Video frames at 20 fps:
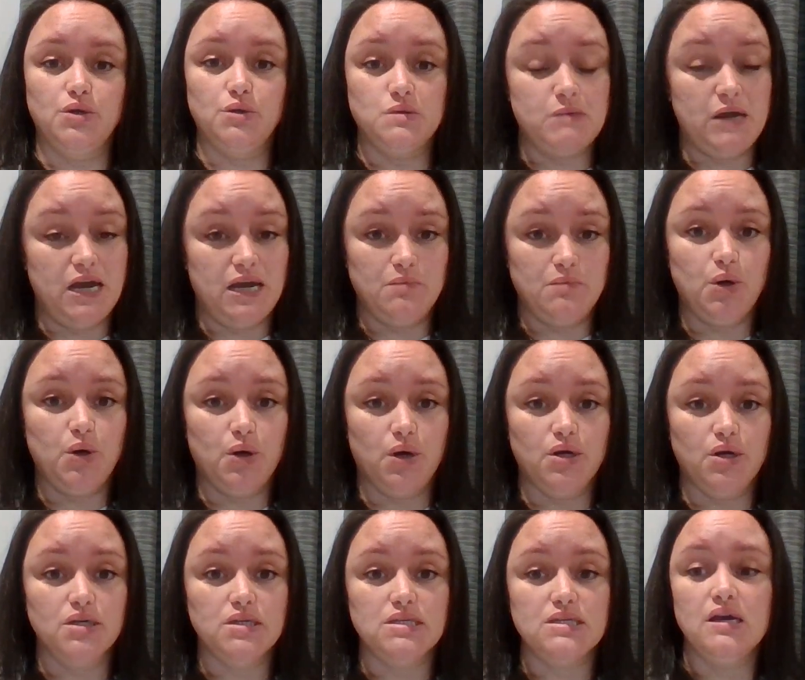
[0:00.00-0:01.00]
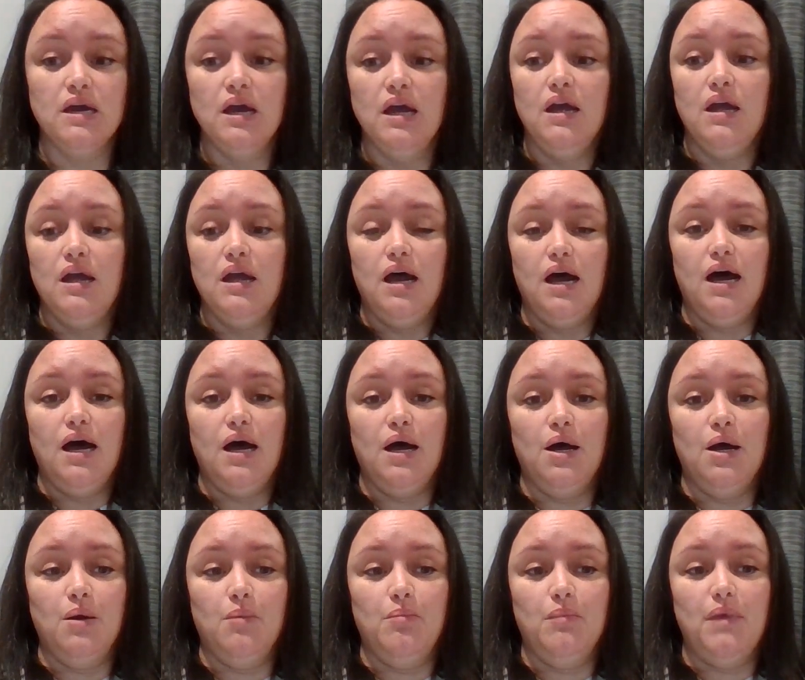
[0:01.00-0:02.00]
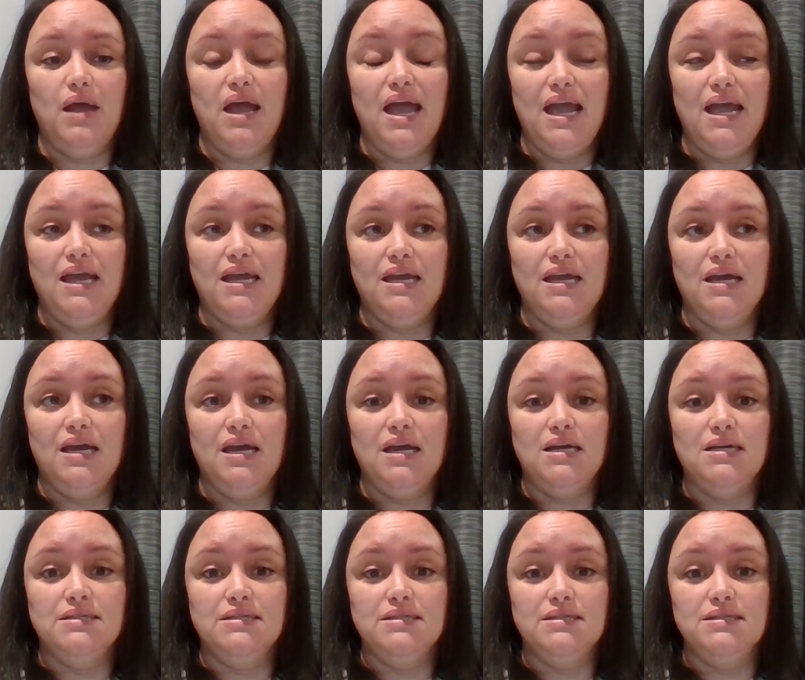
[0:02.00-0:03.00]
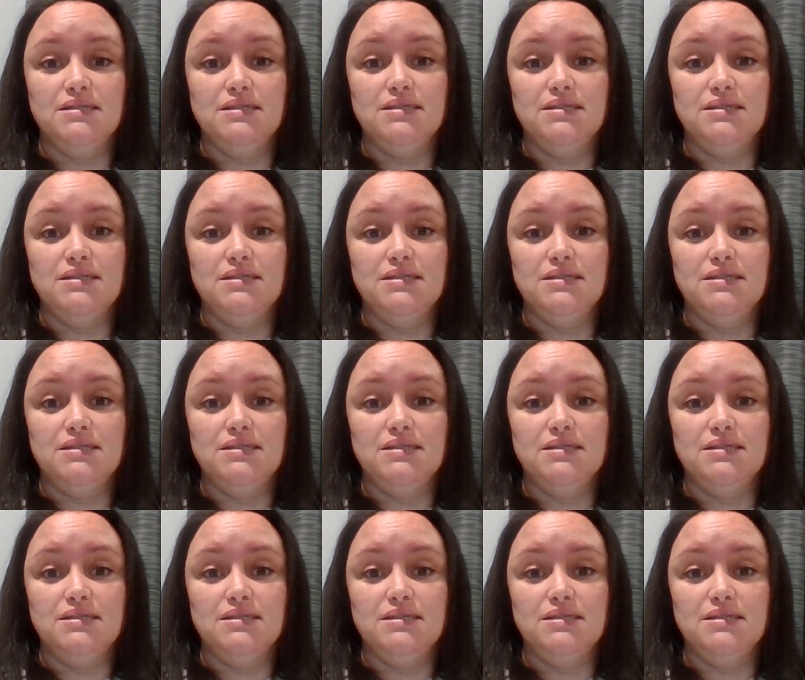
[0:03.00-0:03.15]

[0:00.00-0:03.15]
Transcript: bad parts, and